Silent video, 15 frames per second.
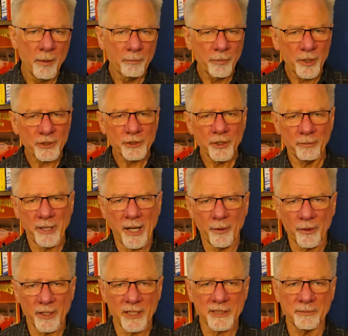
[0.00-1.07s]
Personal
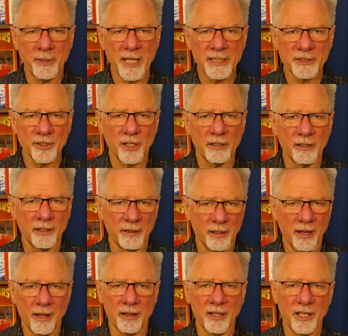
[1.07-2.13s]
power is based on
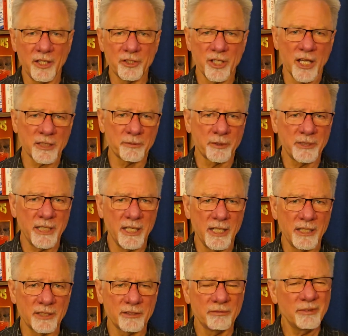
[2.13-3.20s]
knowledge,
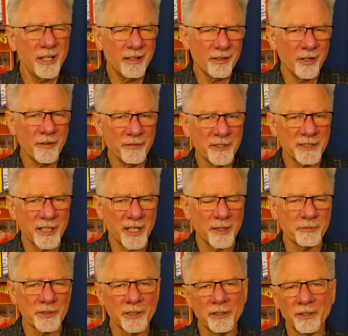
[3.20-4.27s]
expertise, and
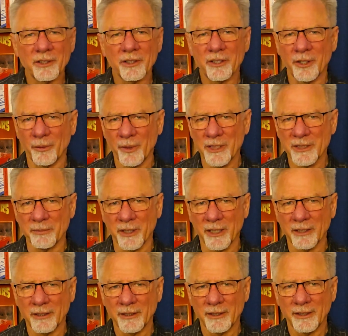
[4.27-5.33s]
oftentimes
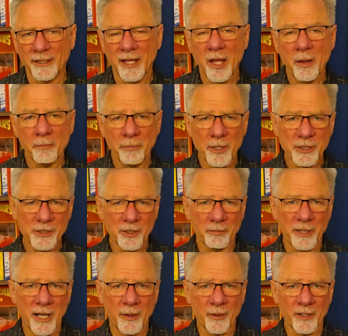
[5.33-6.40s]
charisma. Personal
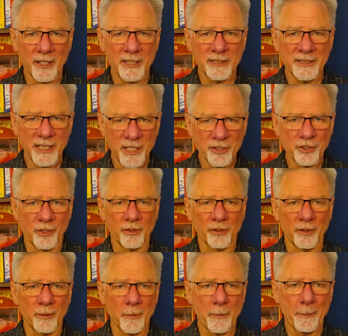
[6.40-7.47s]
power is
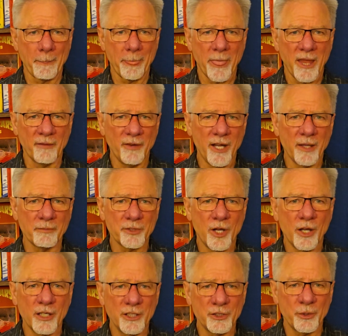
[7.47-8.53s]
internal. If I am
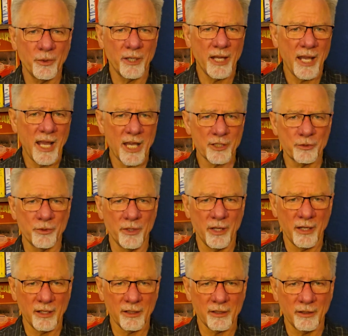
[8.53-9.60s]
talking to an
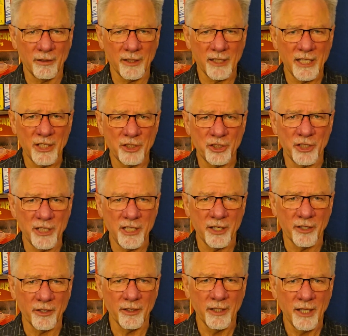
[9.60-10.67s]
astronautical
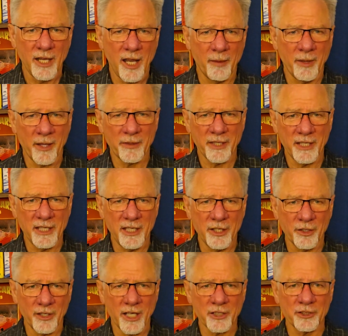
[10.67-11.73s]
engineer about the
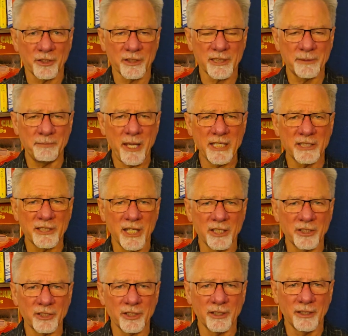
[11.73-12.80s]
International Space
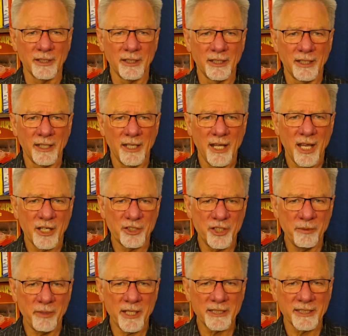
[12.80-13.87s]
Station and
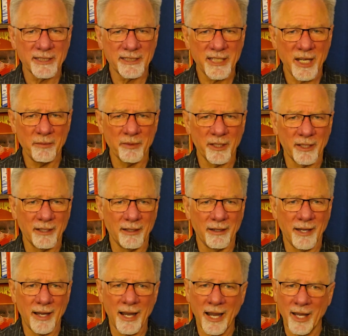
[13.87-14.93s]
she makes a statement
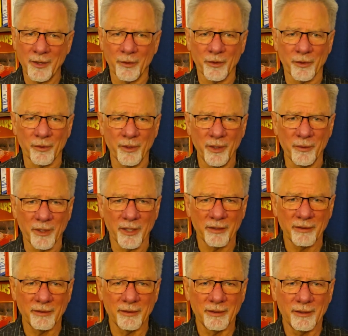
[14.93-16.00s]
I don't agree
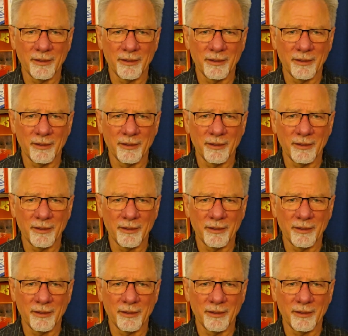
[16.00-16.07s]
with,